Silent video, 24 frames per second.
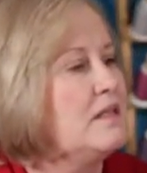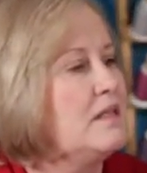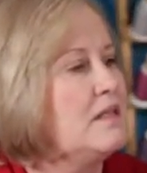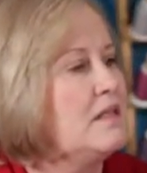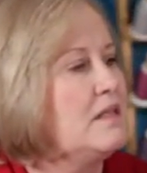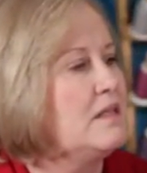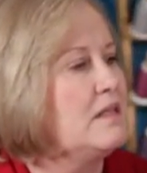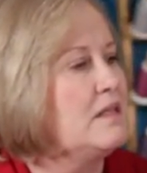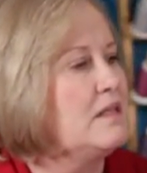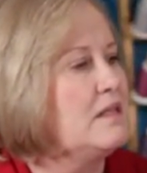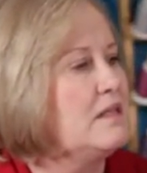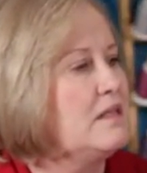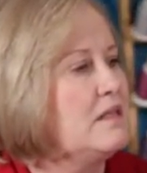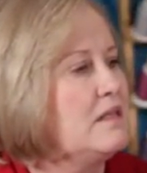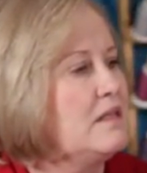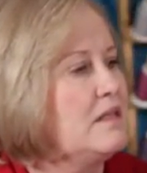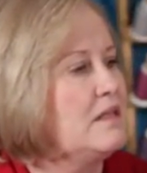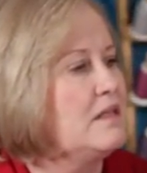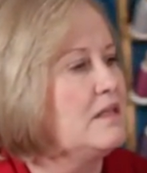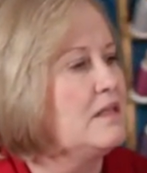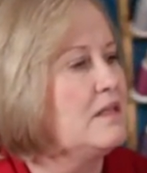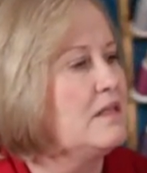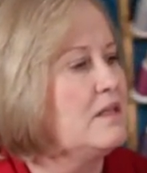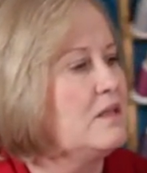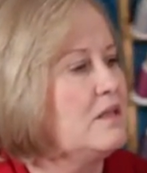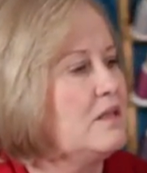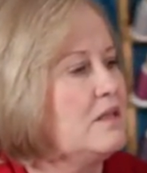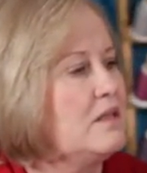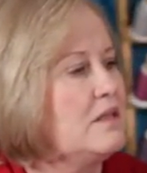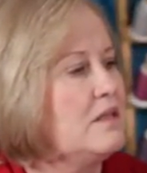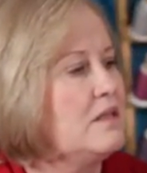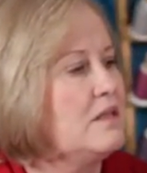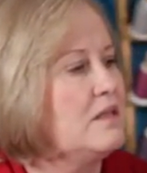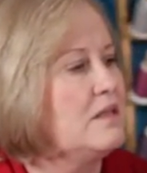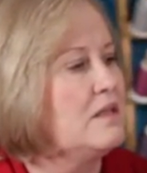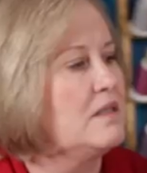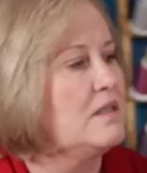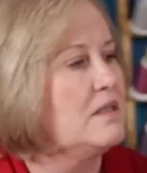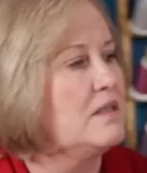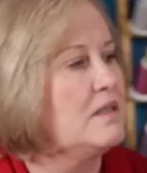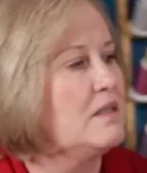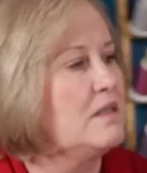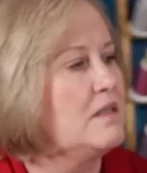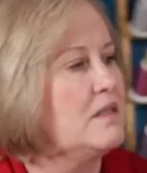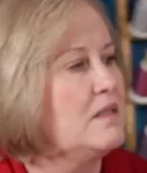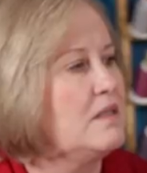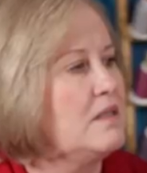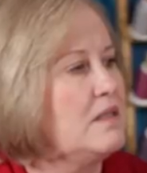
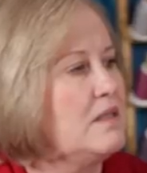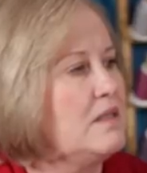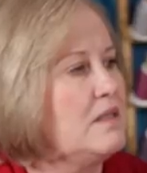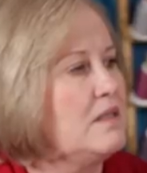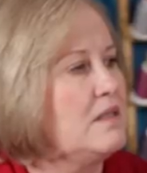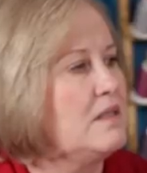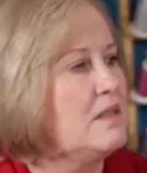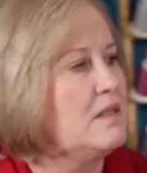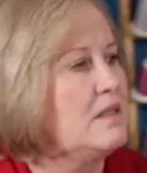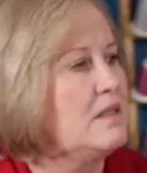(not speaking)